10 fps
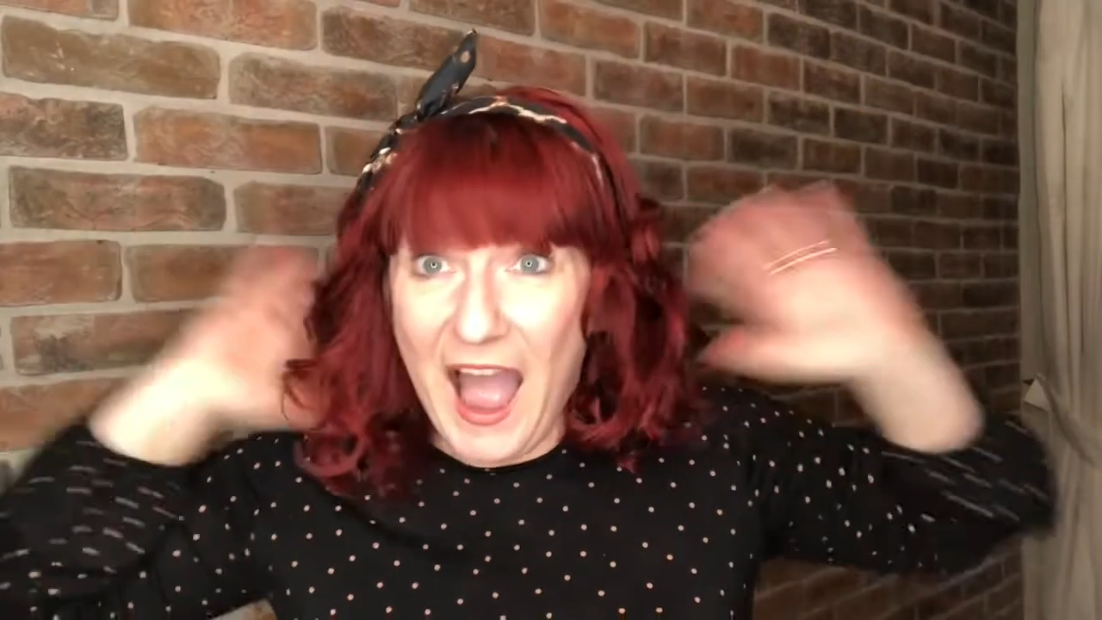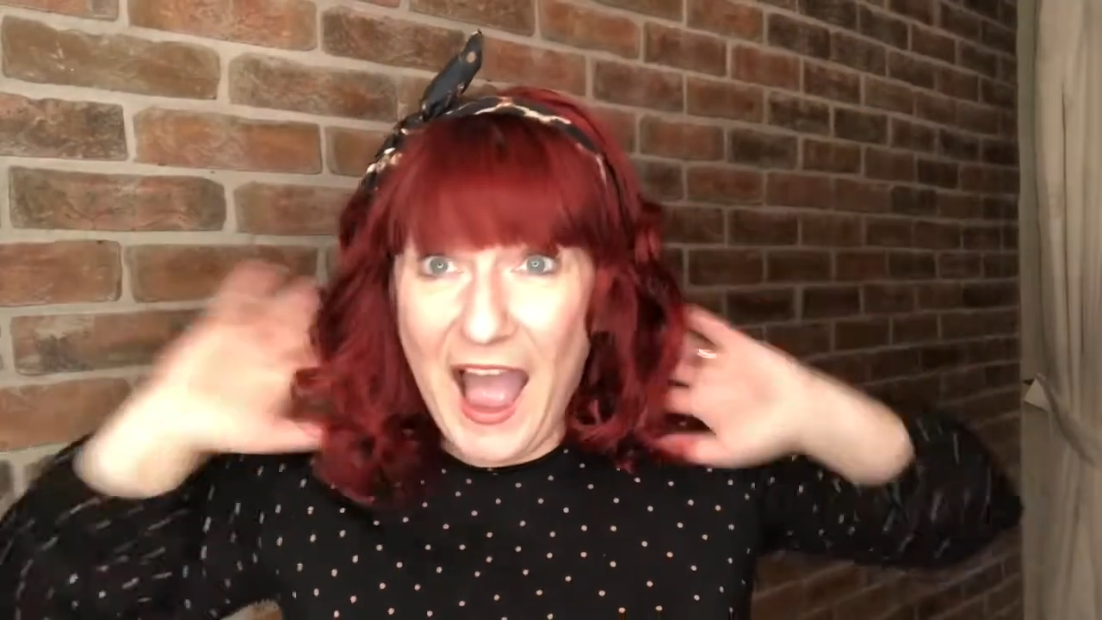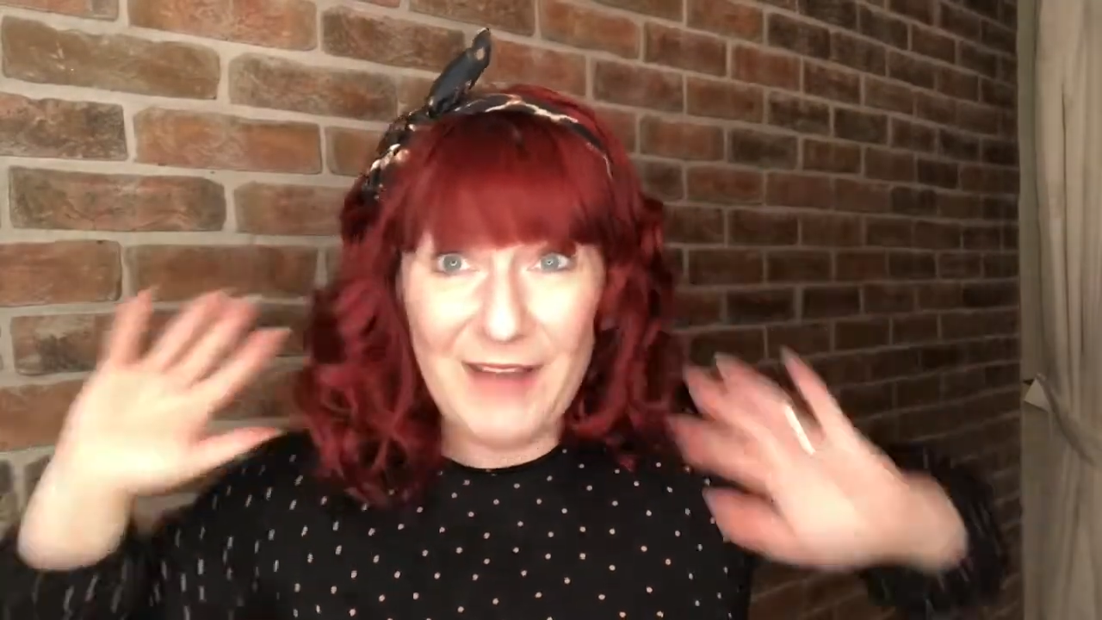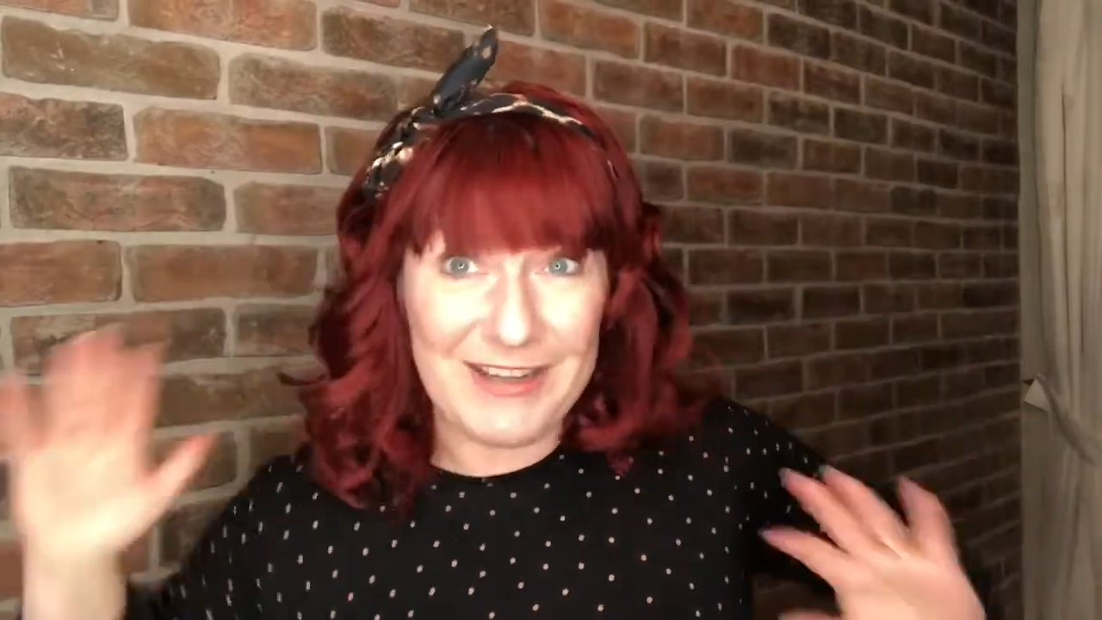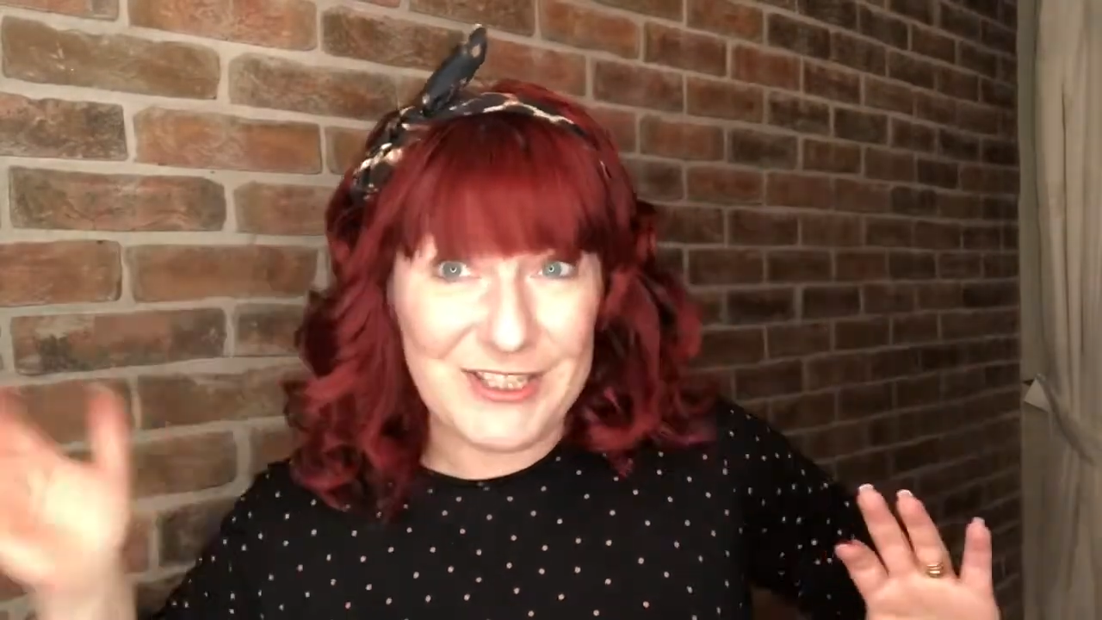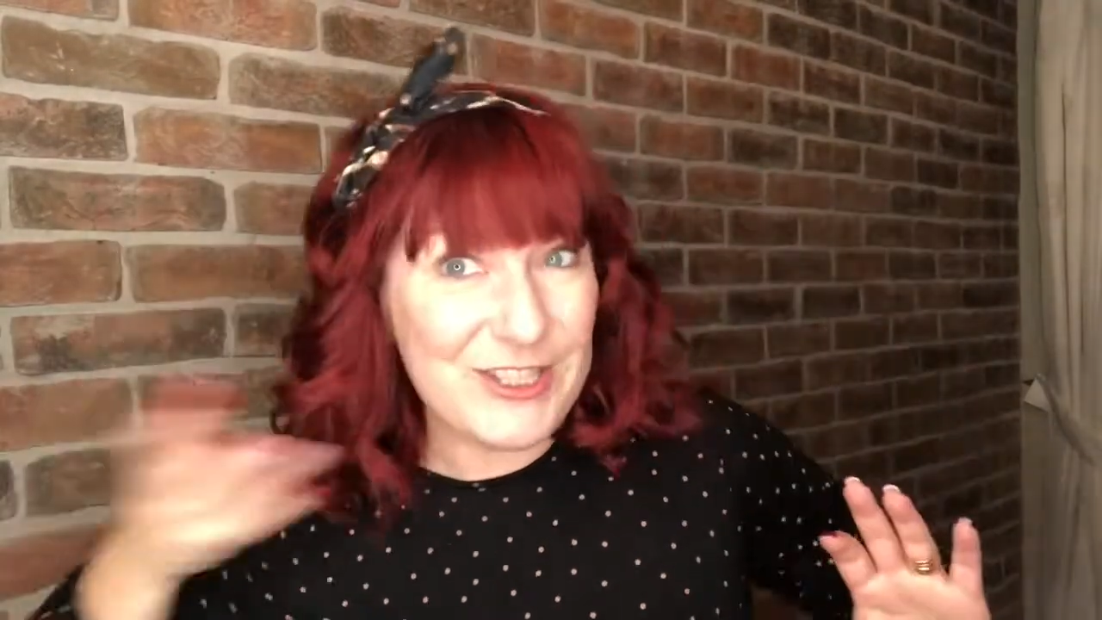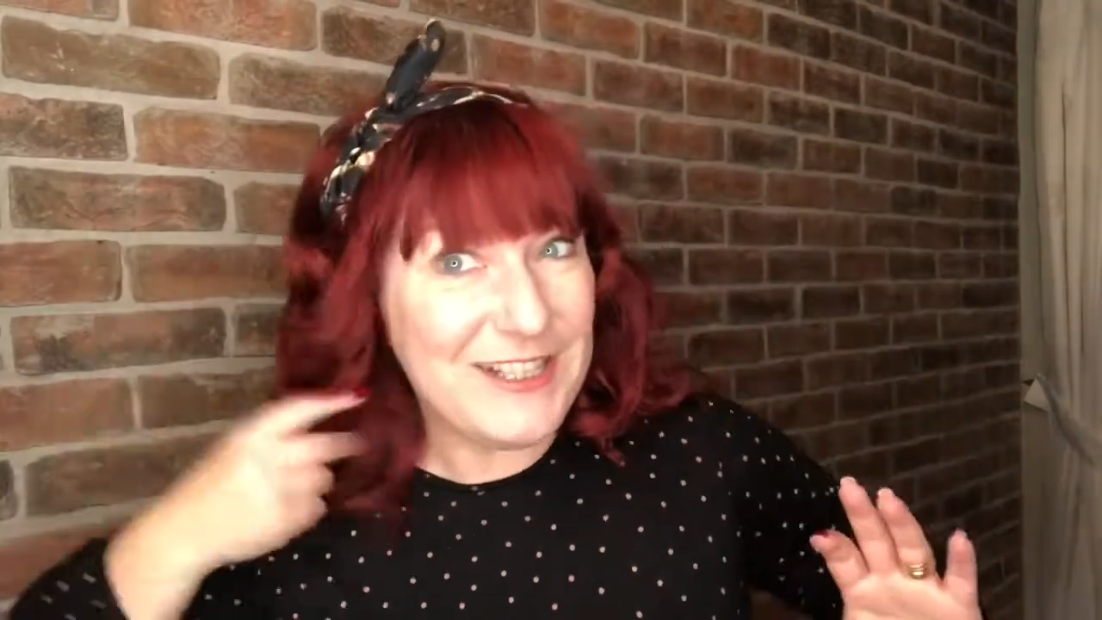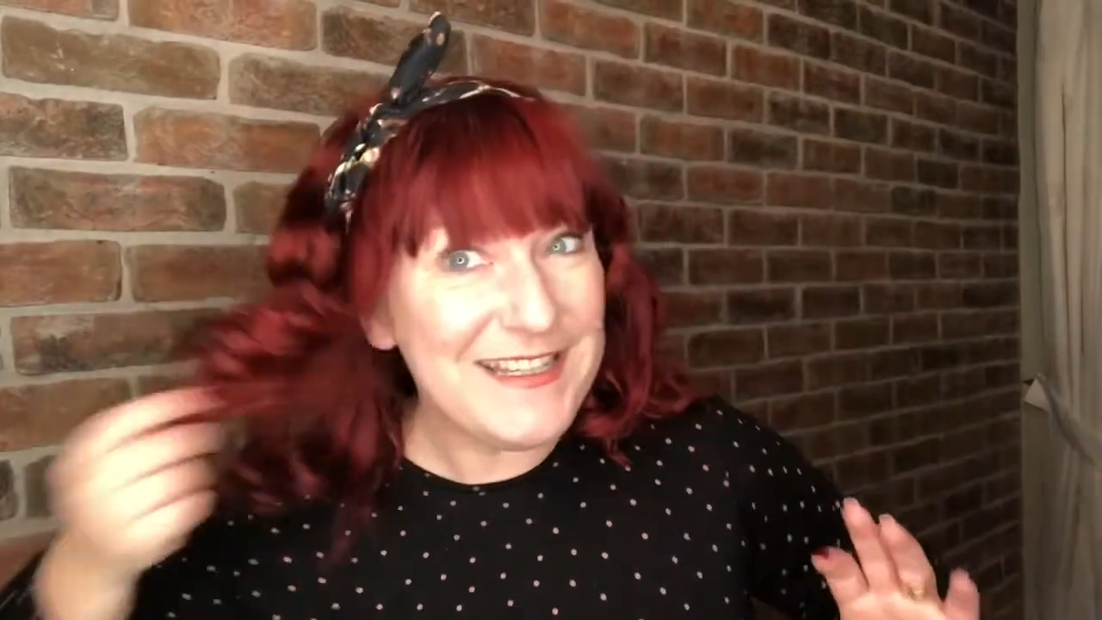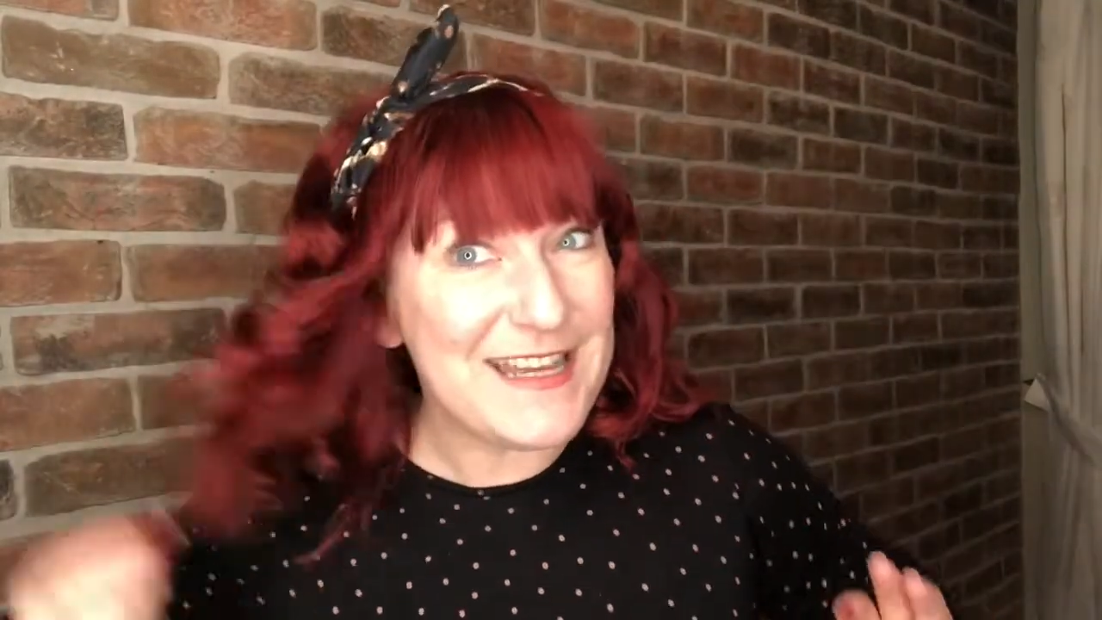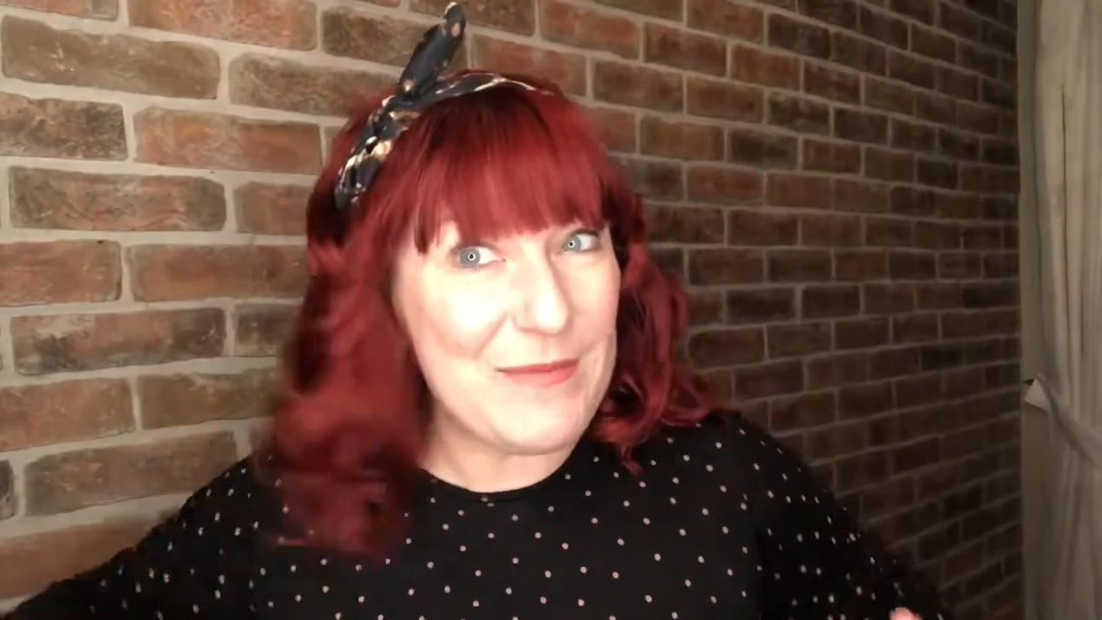I like
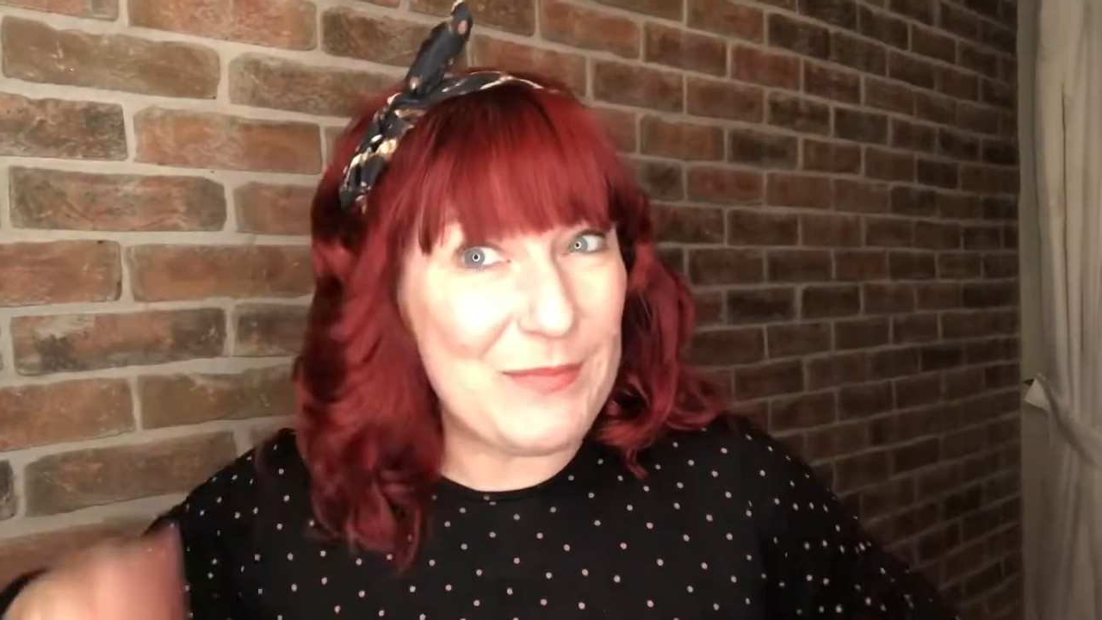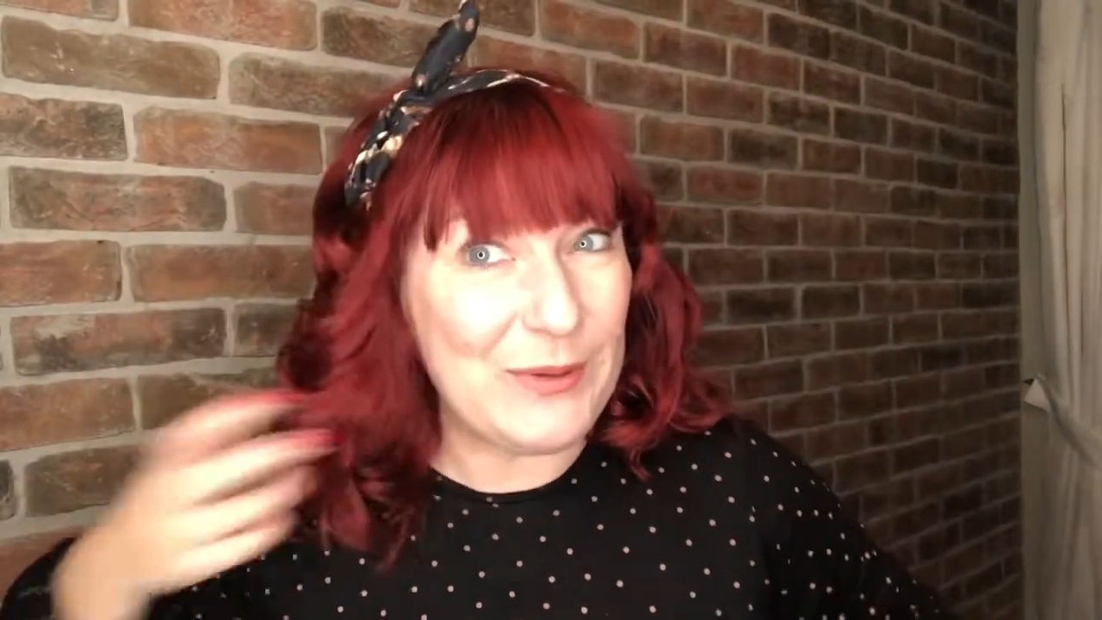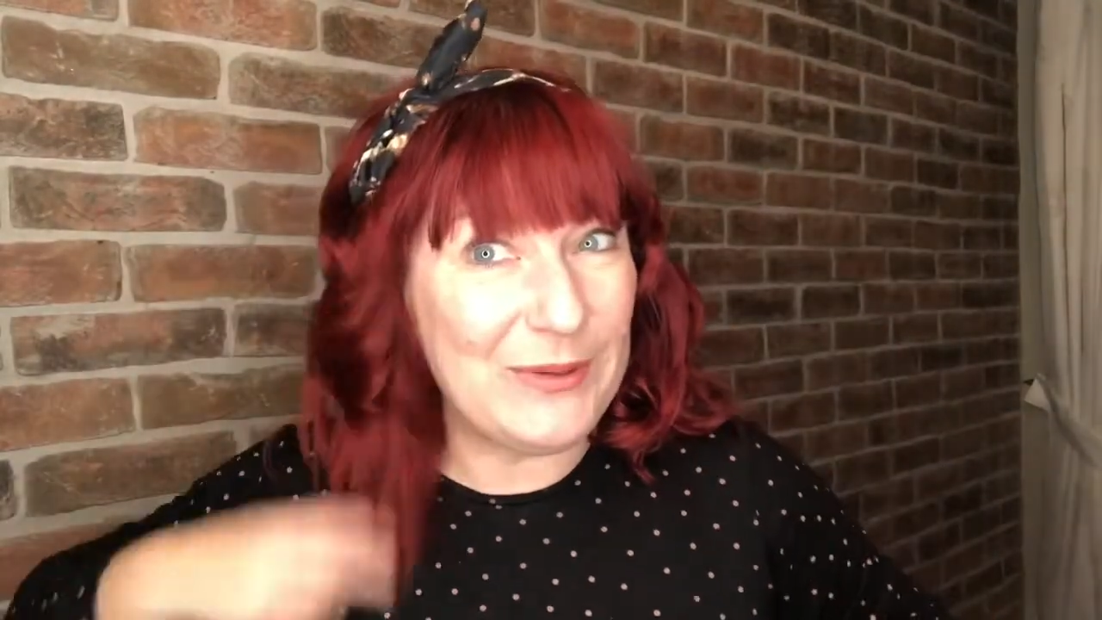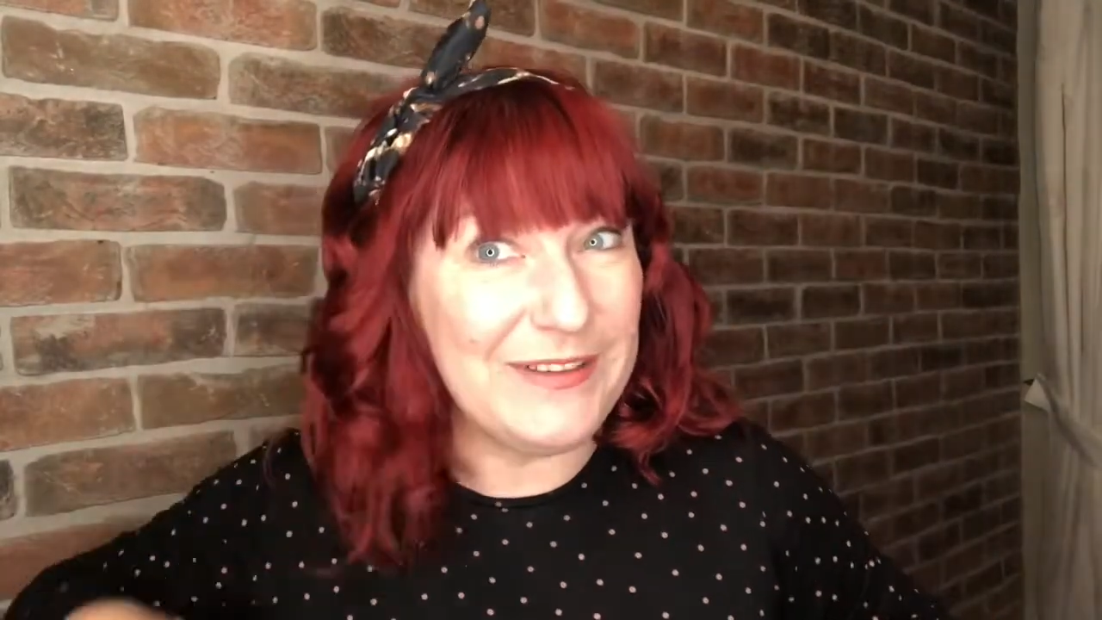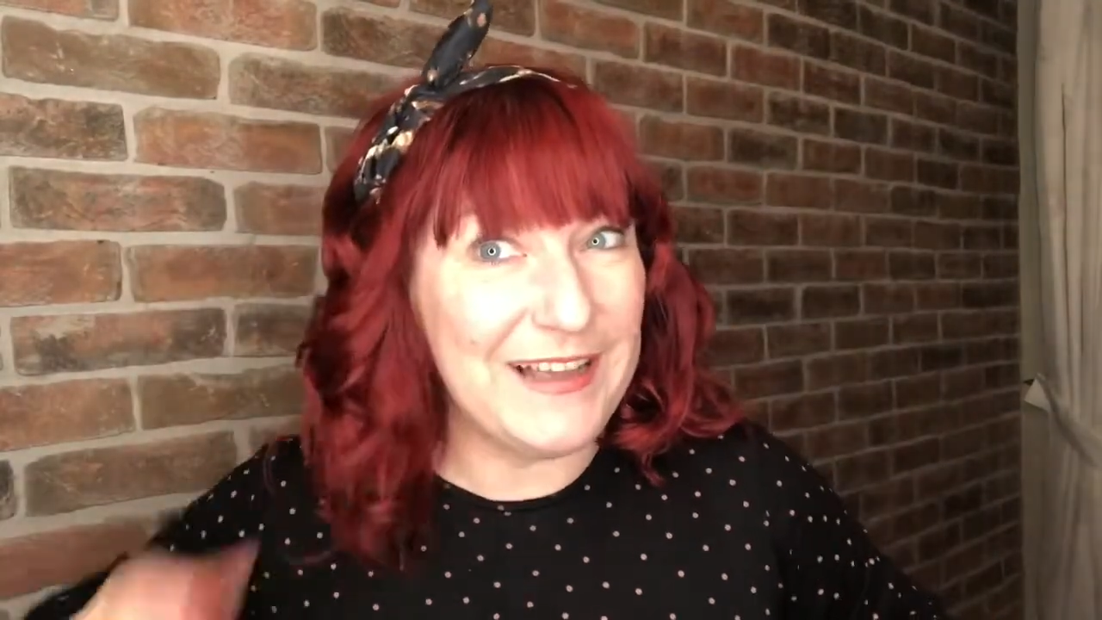Shirley Temple.